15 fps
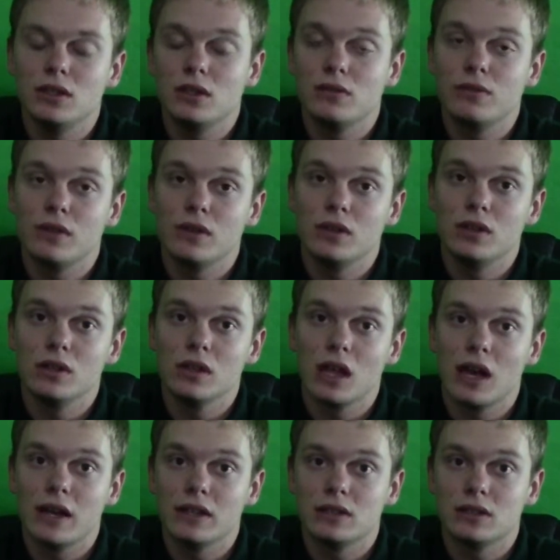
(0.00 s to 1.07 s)

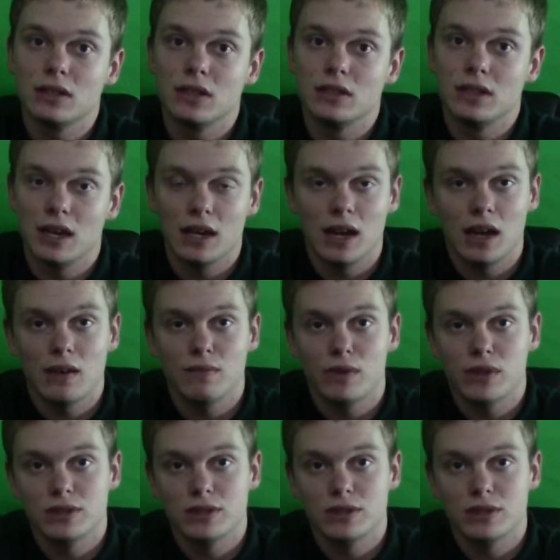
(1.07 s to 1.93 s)
utilize dedicated